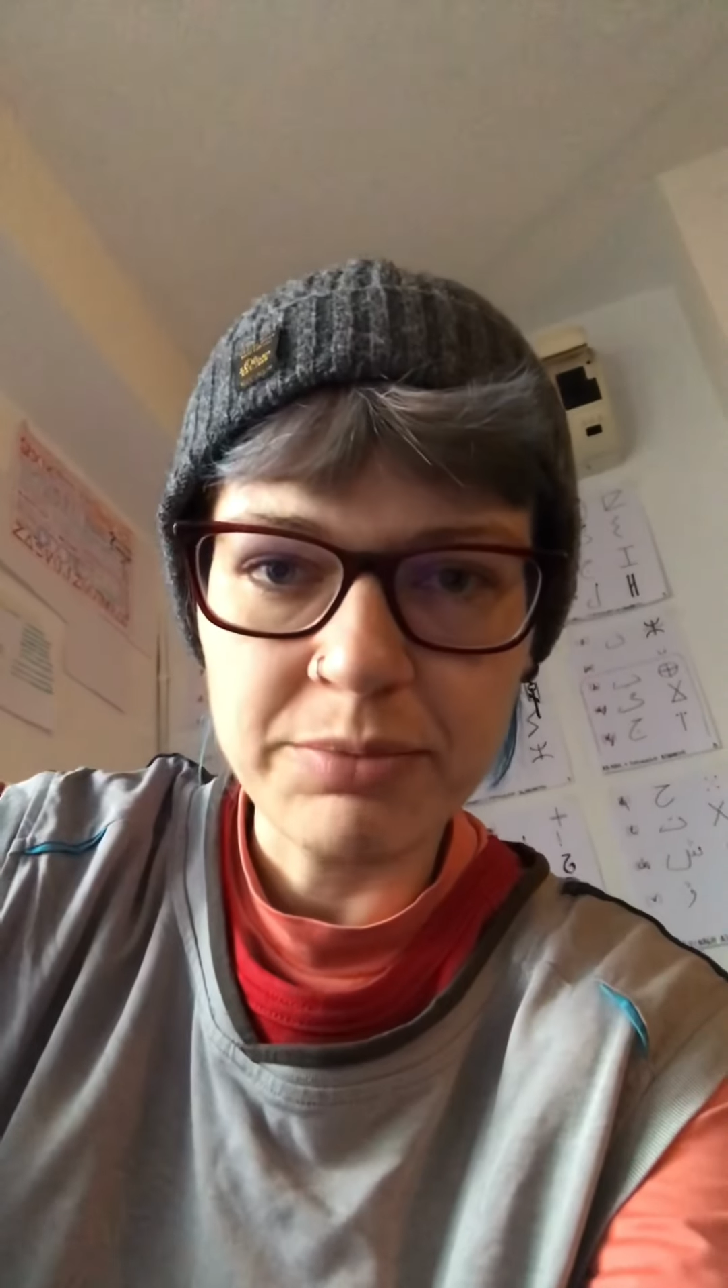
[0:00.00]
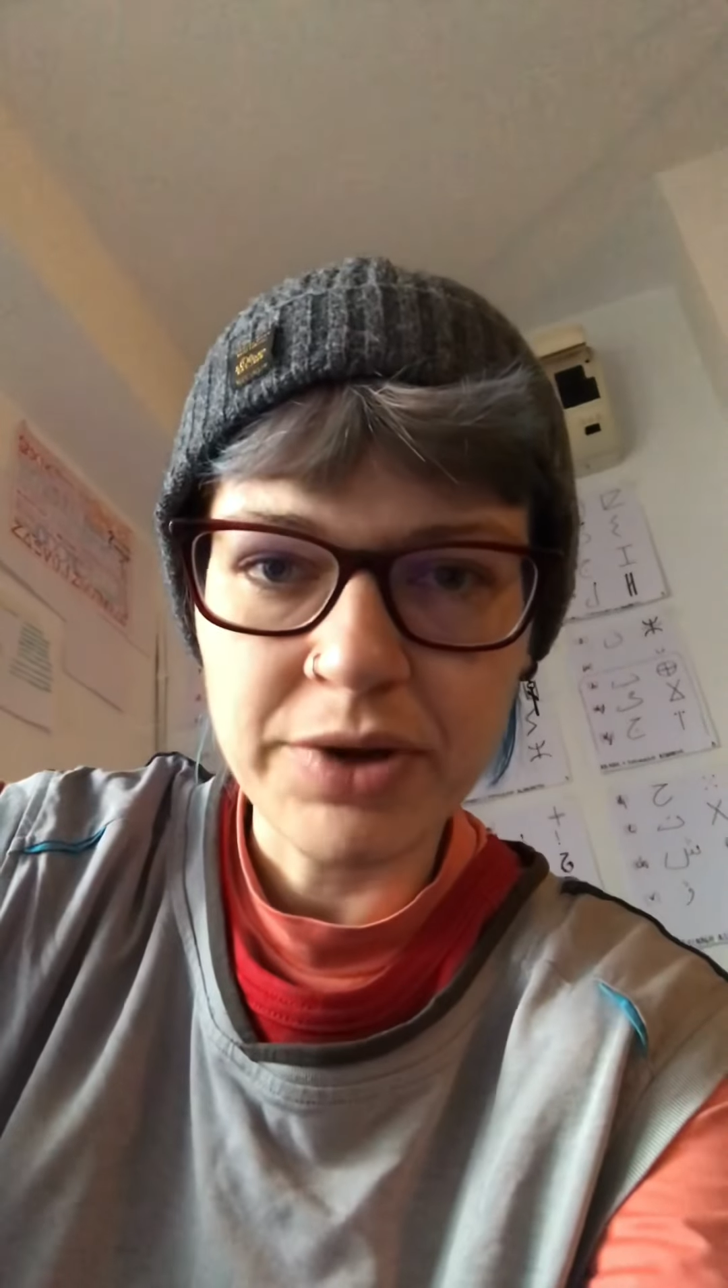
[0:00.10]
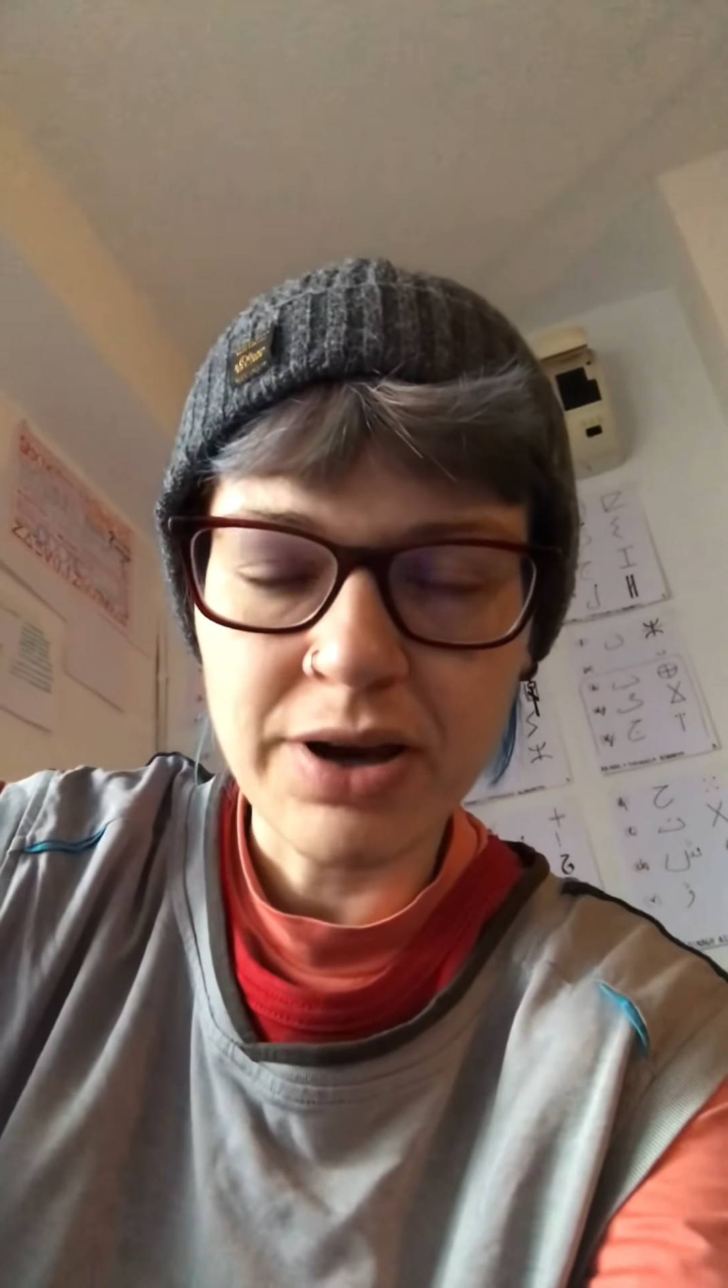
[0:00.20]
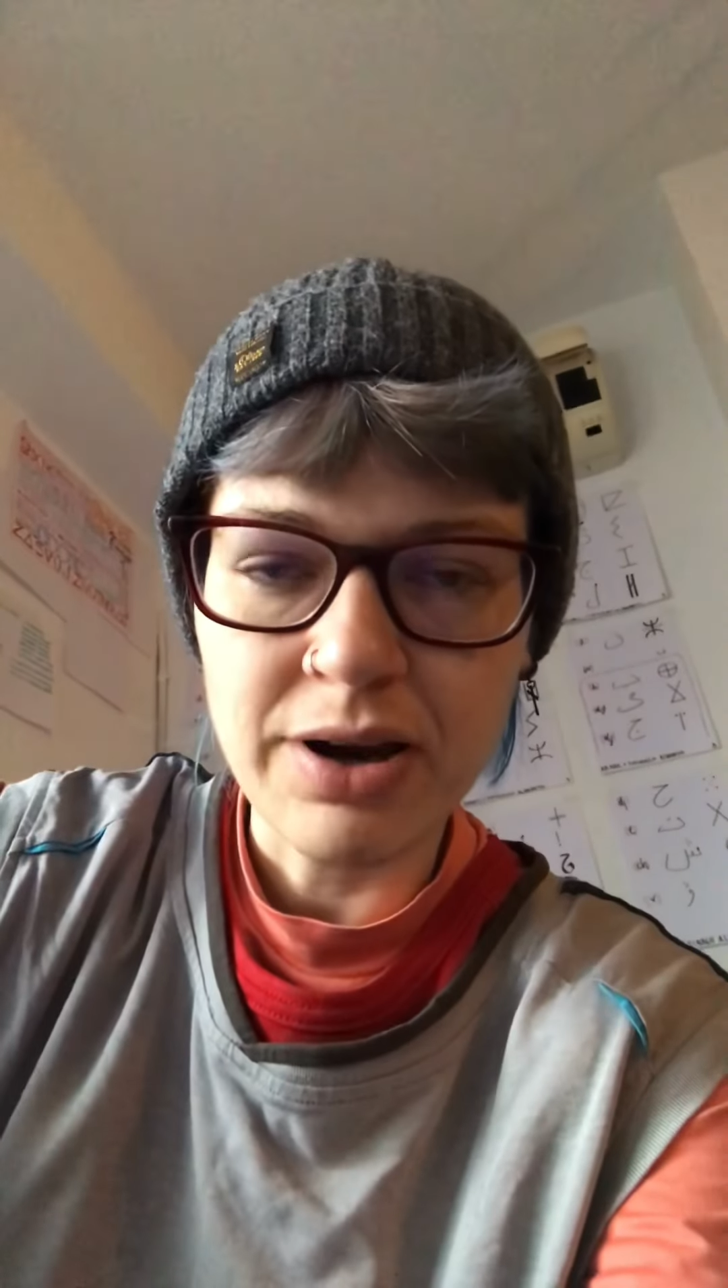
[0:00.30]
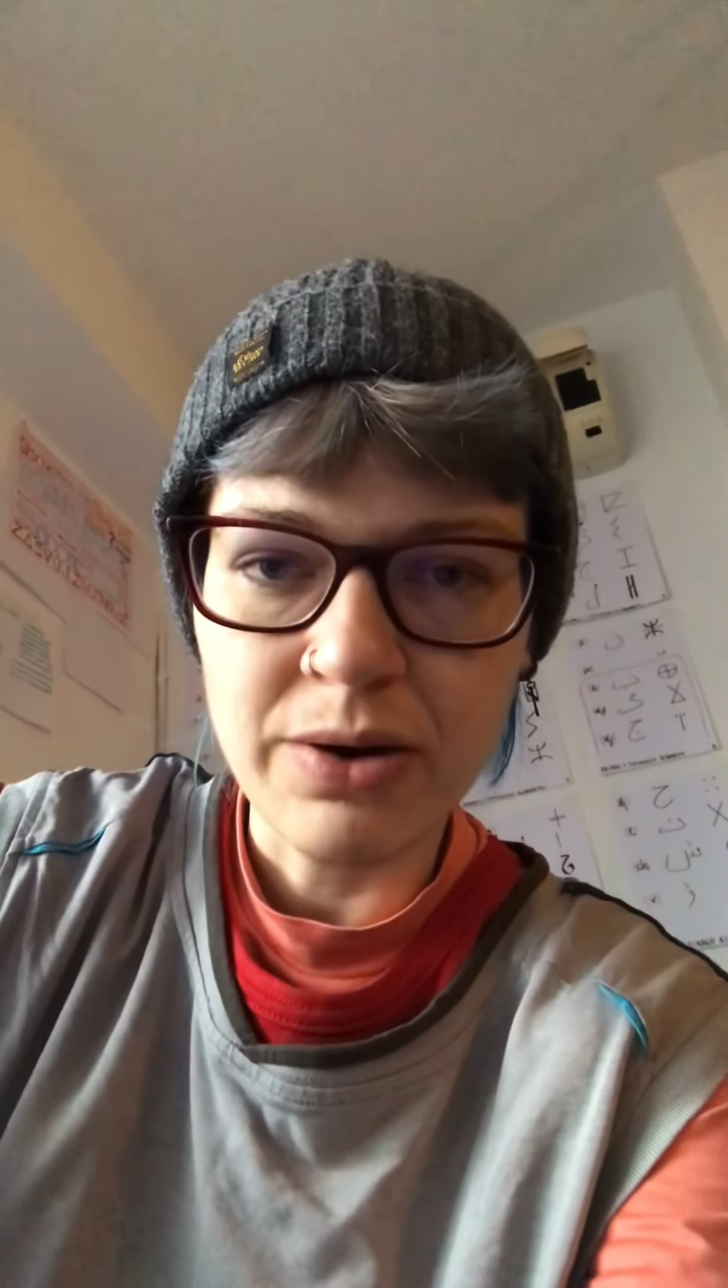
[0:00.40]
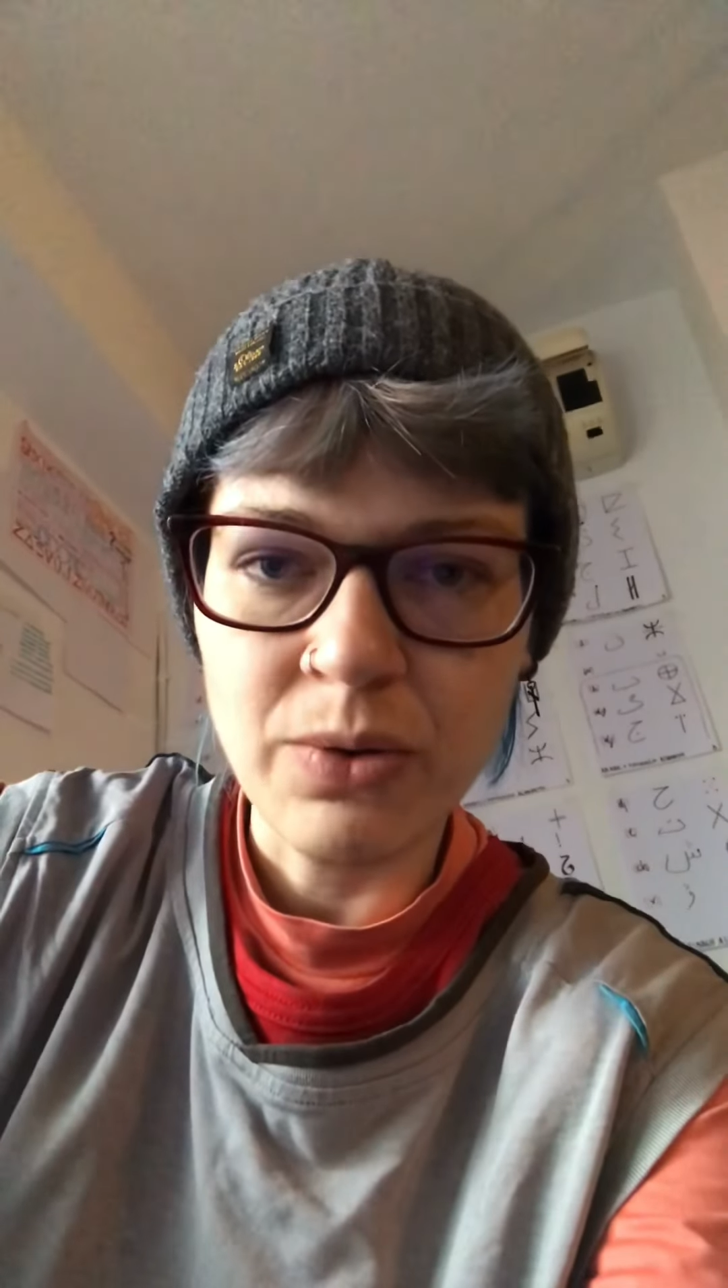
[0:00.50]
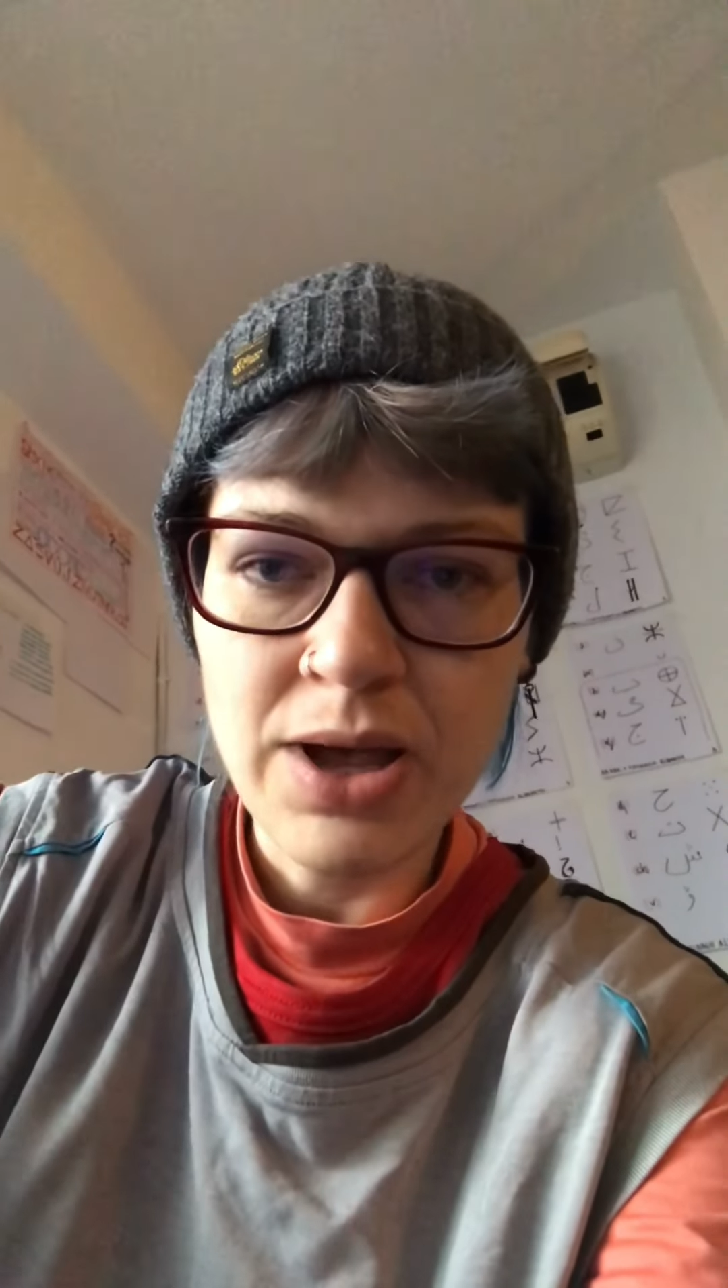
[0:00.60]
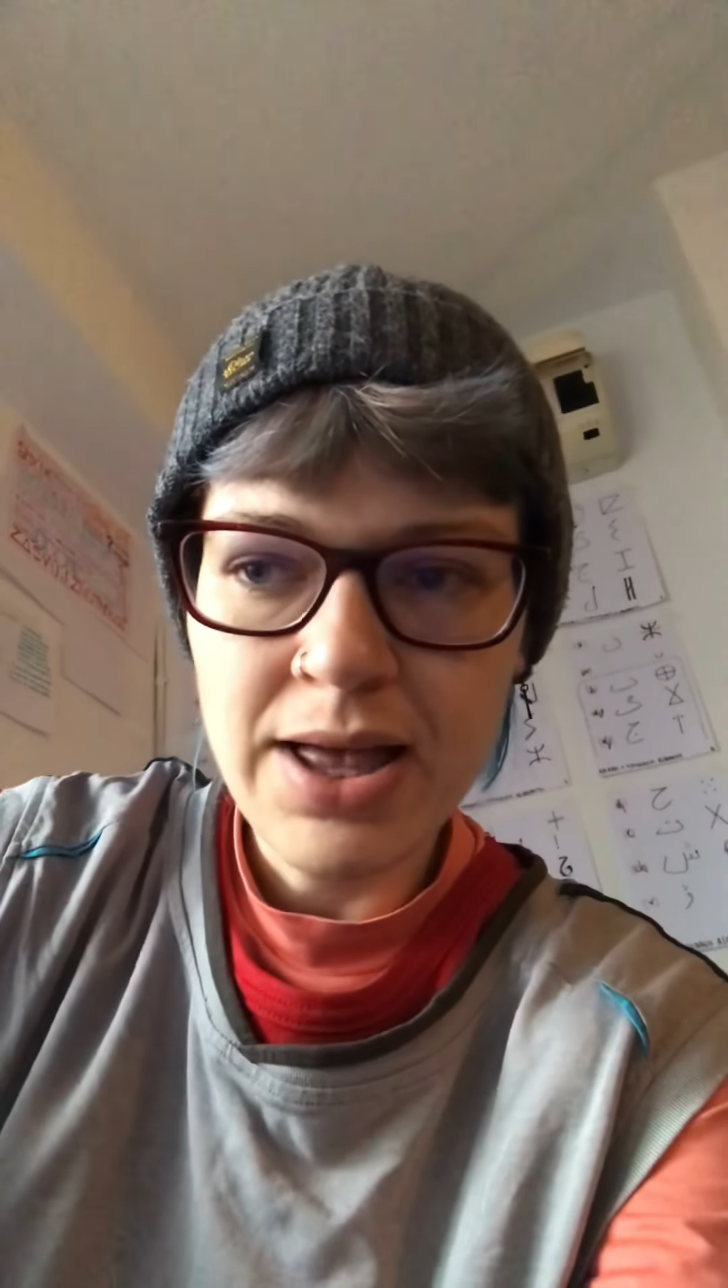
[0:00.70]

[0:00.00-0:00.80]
now.